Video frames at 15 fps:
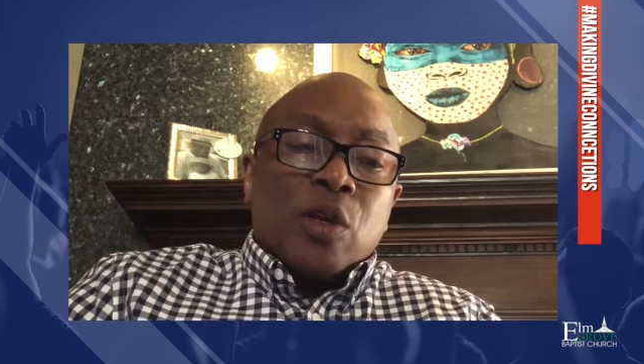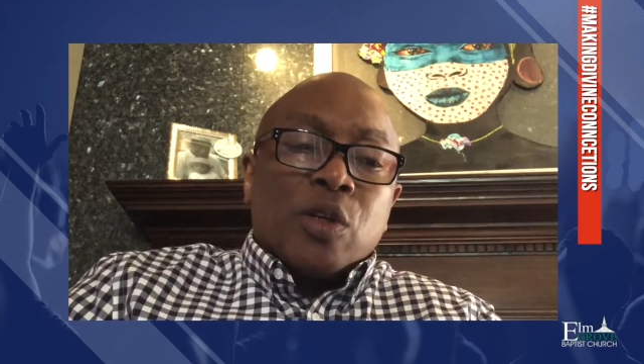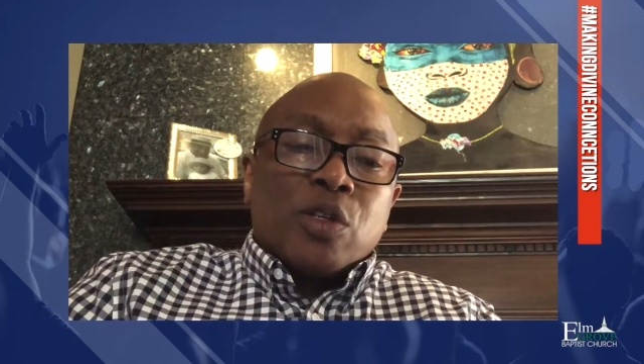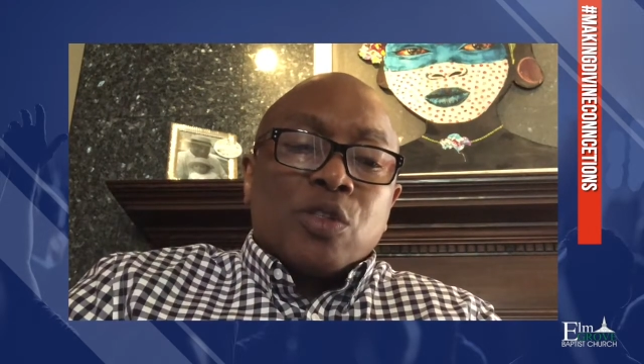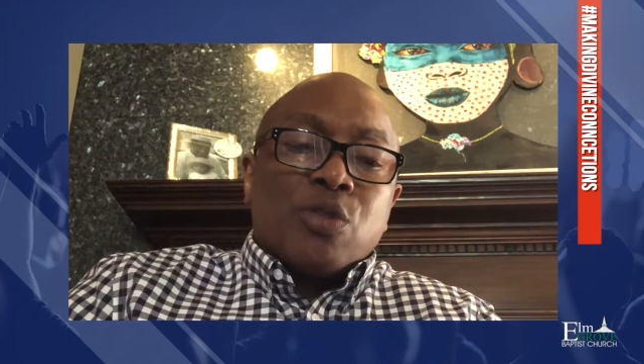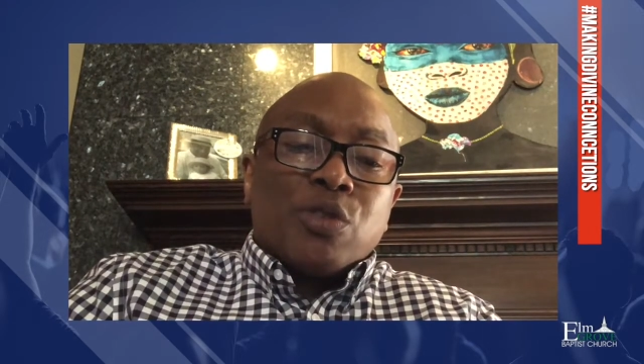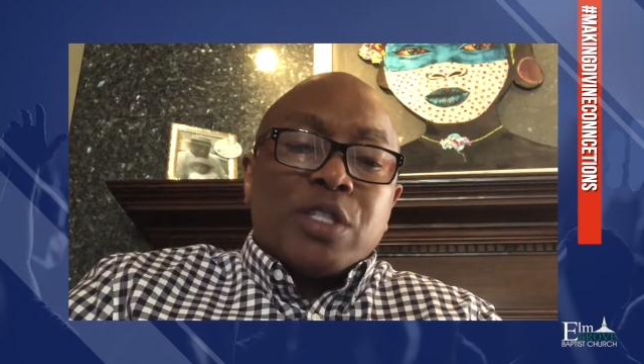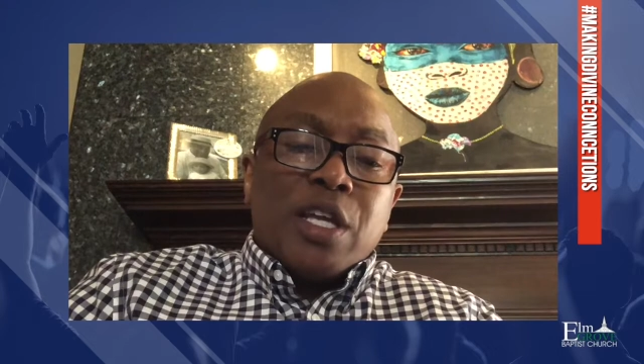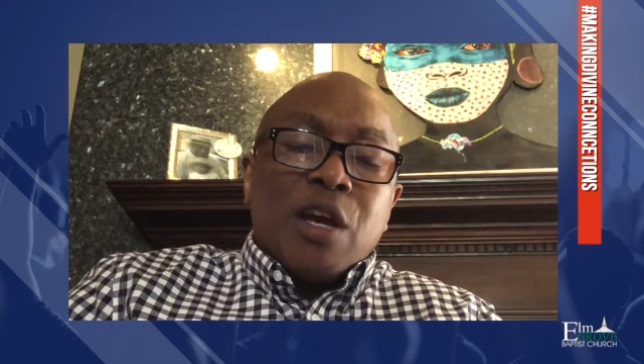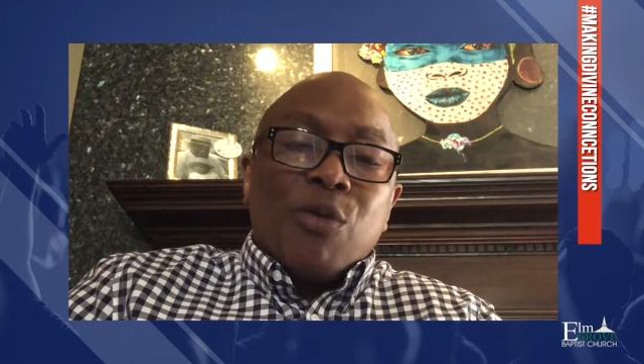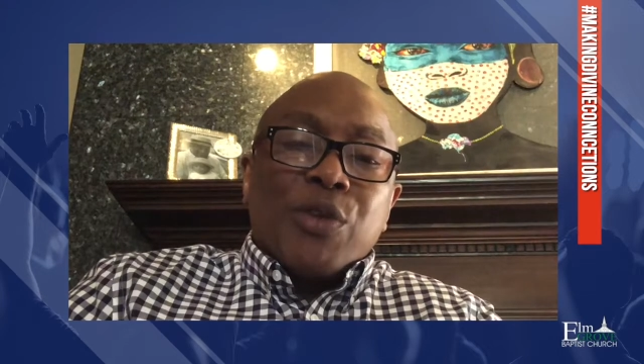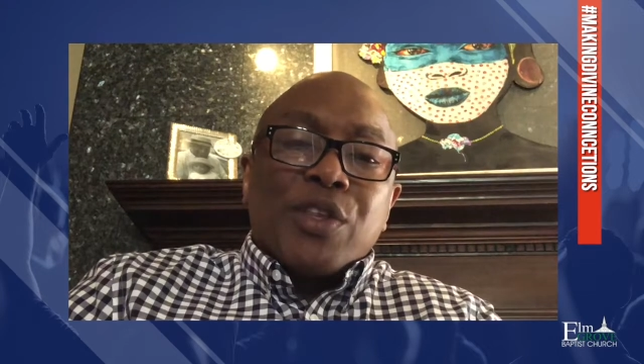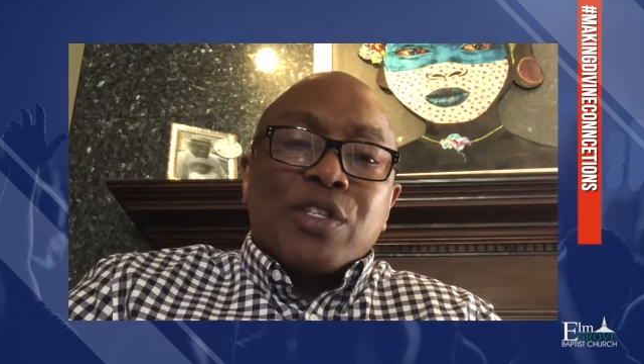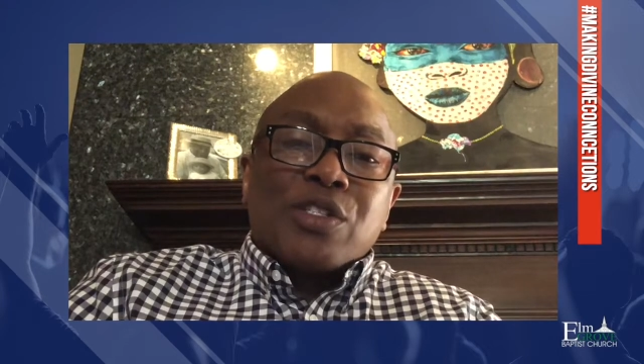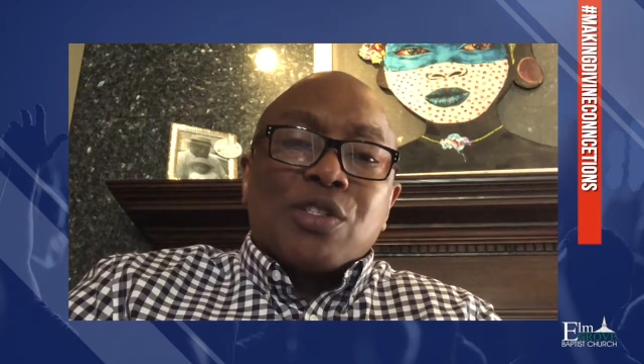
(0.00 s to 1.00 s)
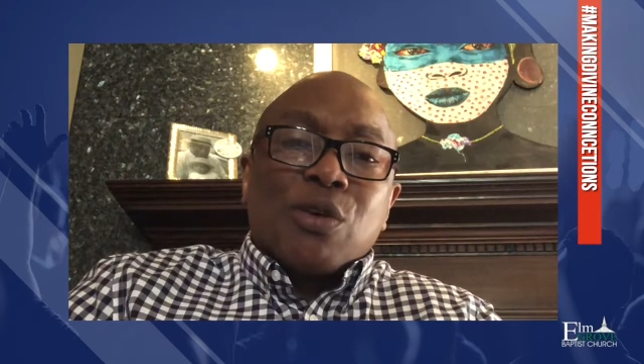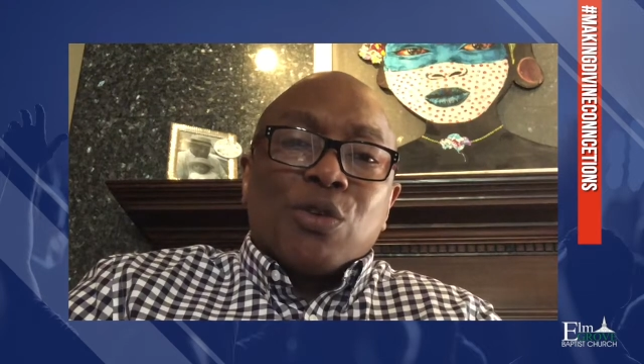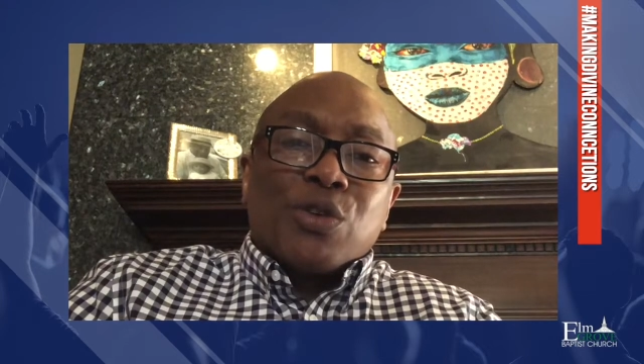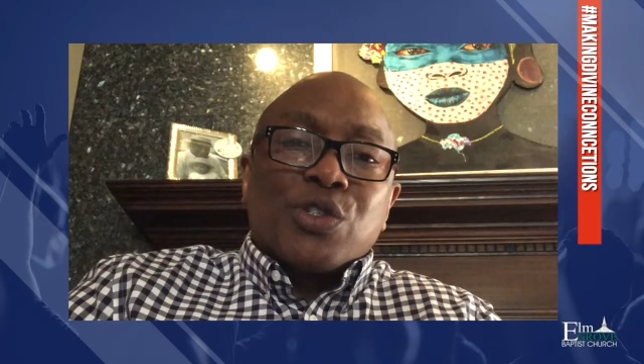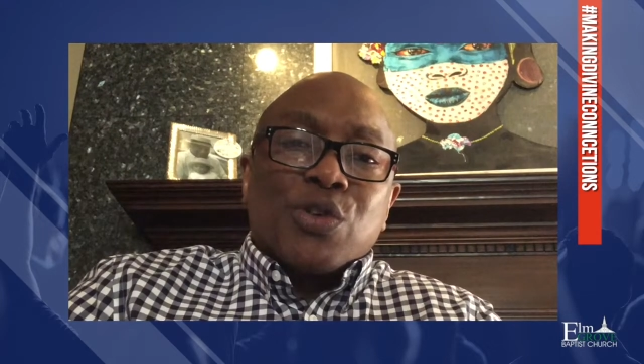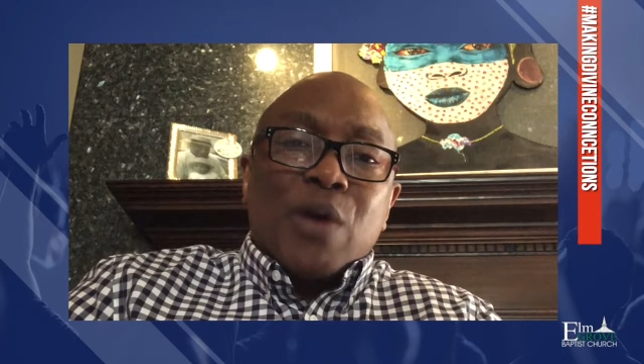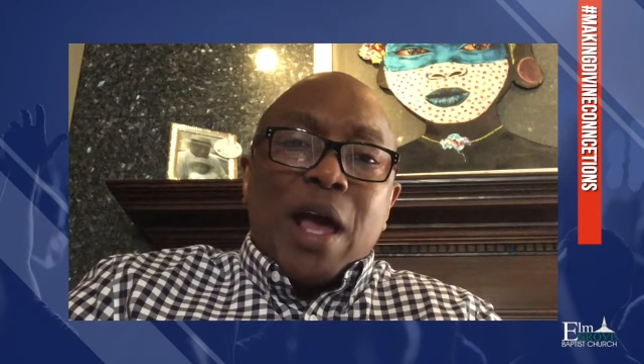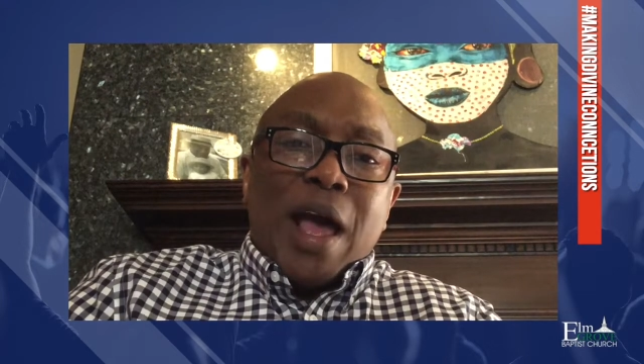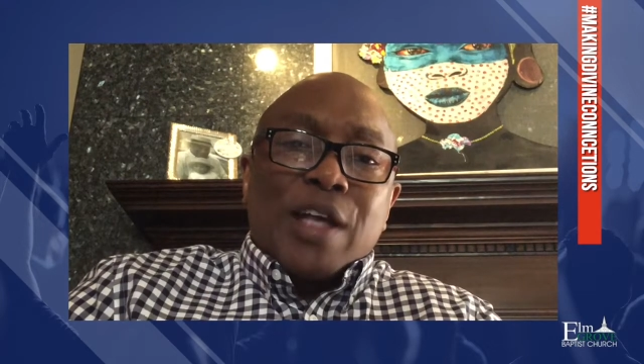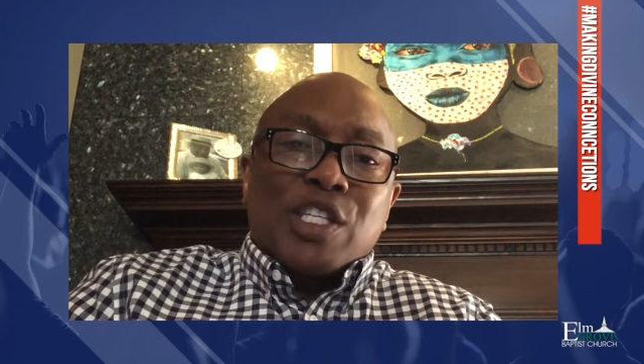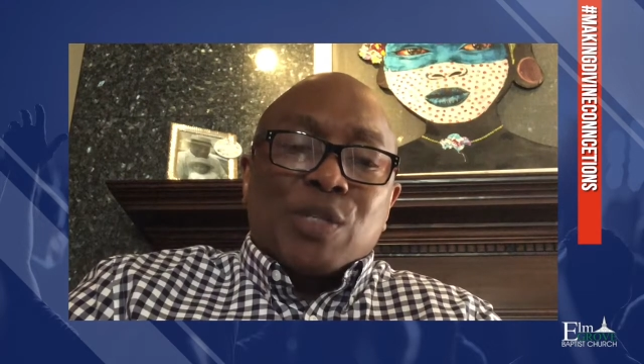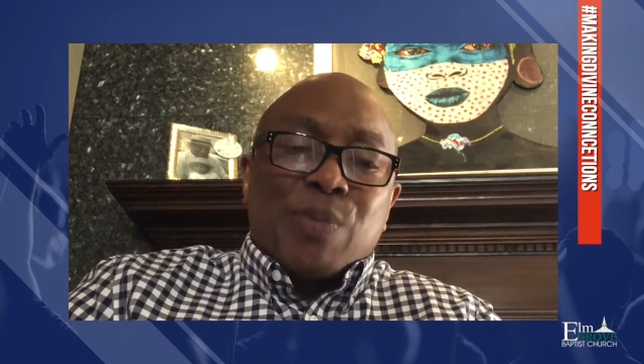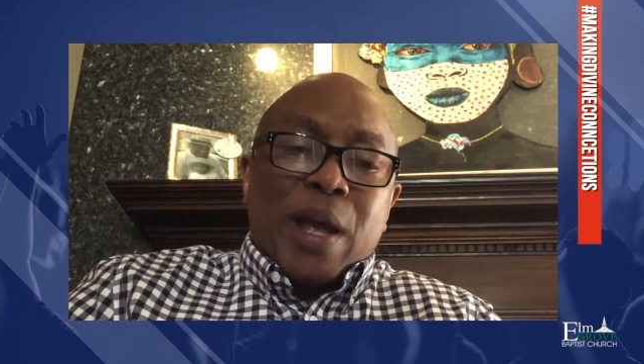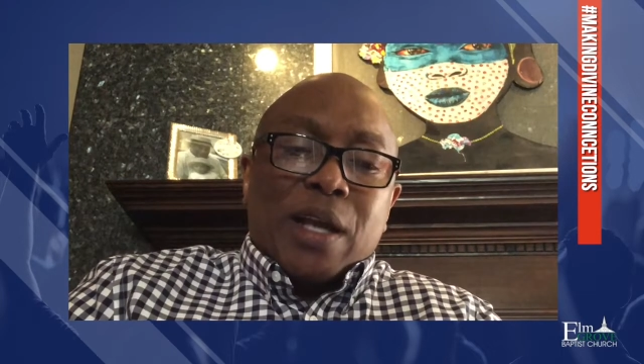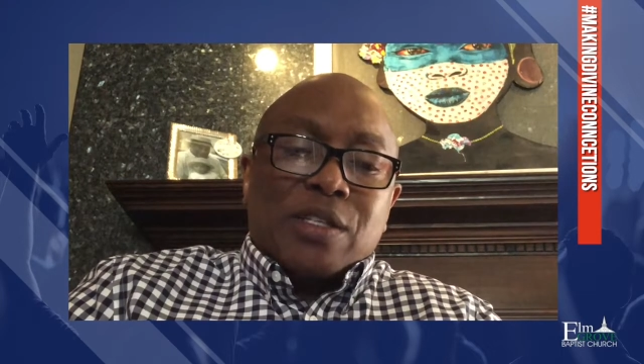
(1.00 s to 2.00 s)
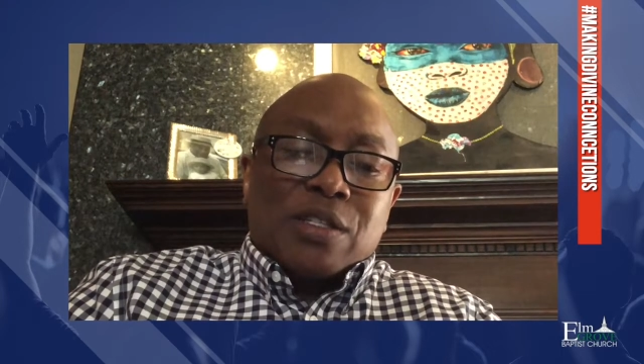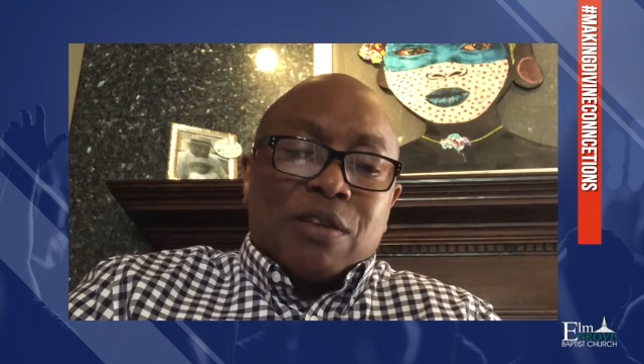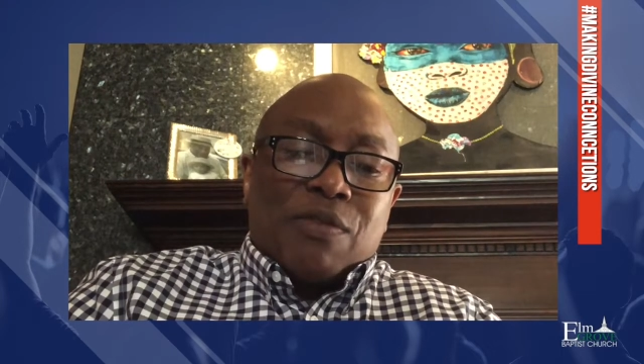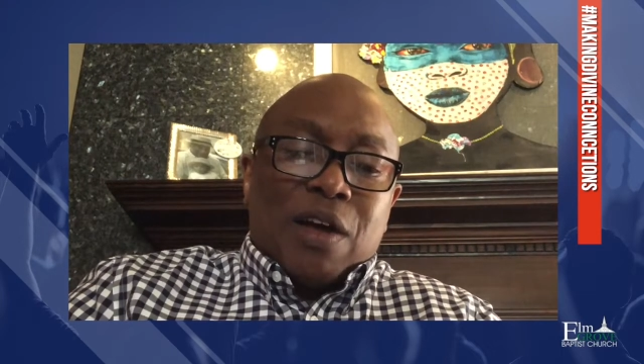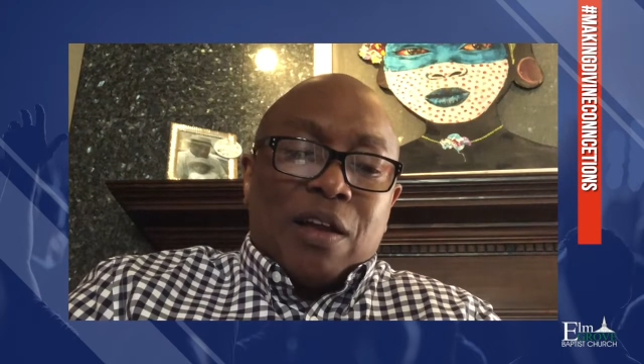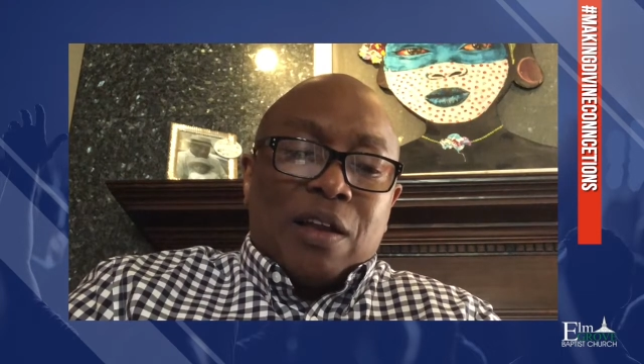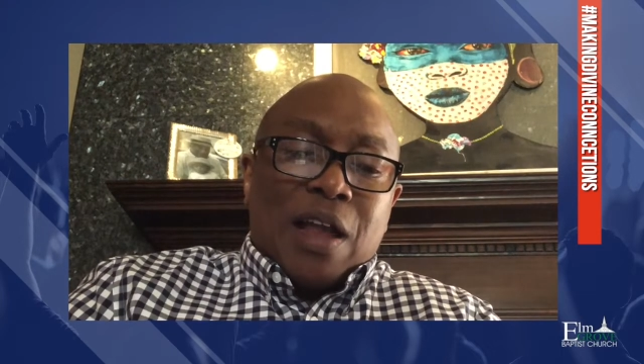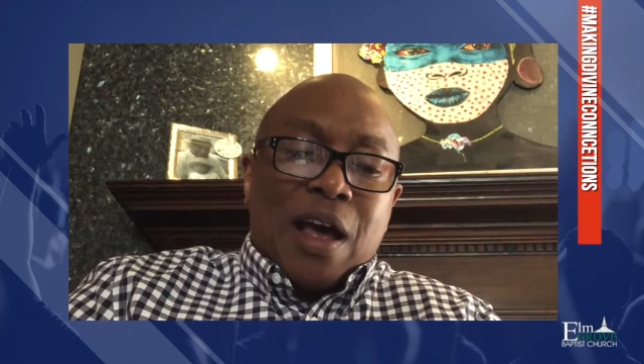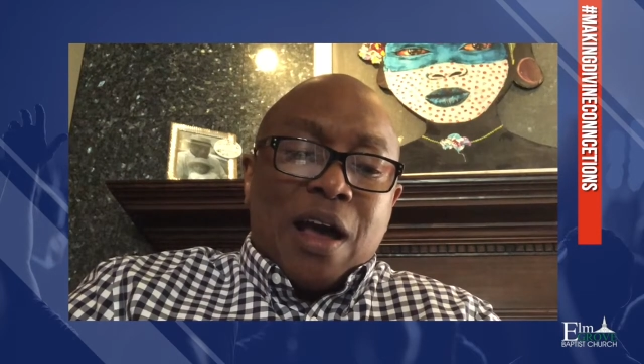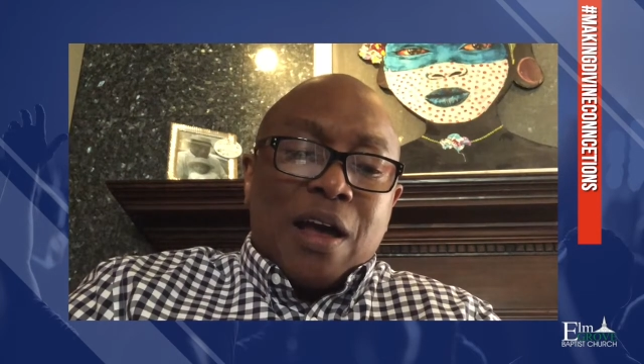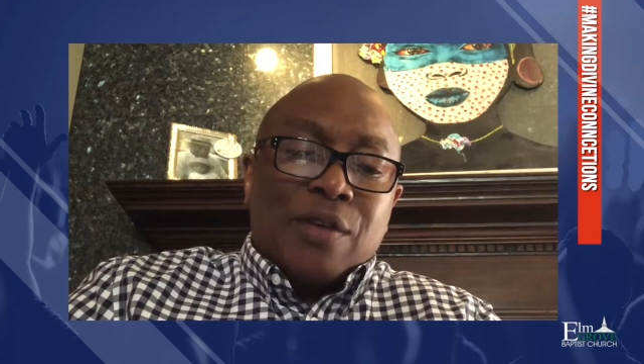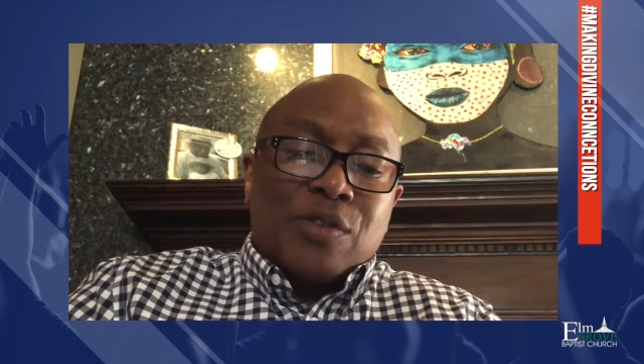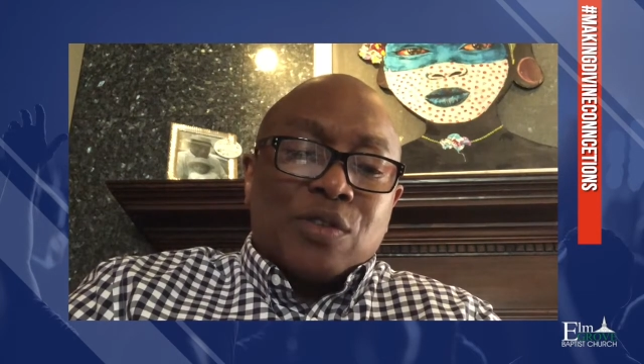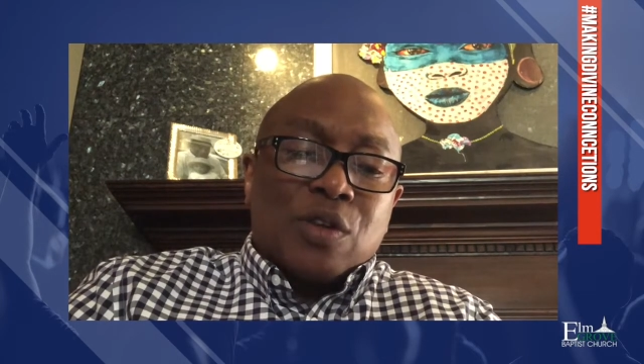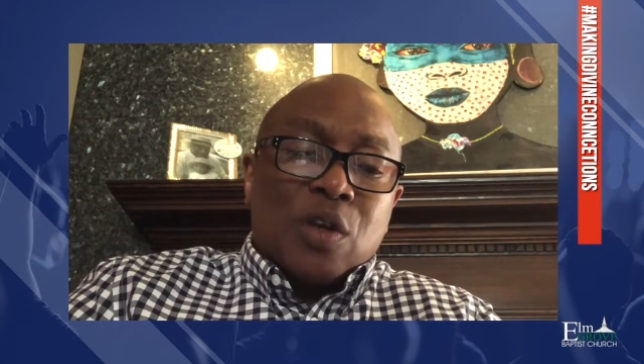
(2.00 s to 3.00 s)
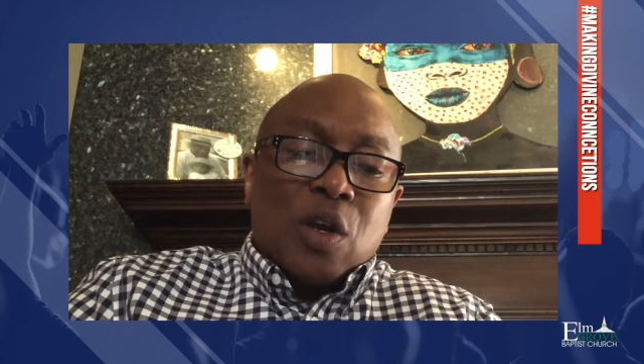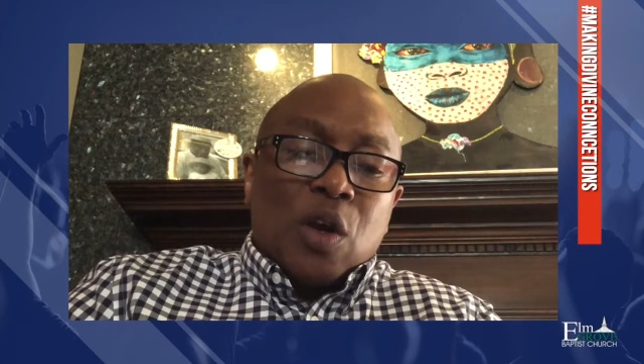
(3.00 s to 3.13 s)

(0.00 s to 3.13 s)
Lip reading: To deal with the social aspects of our lives,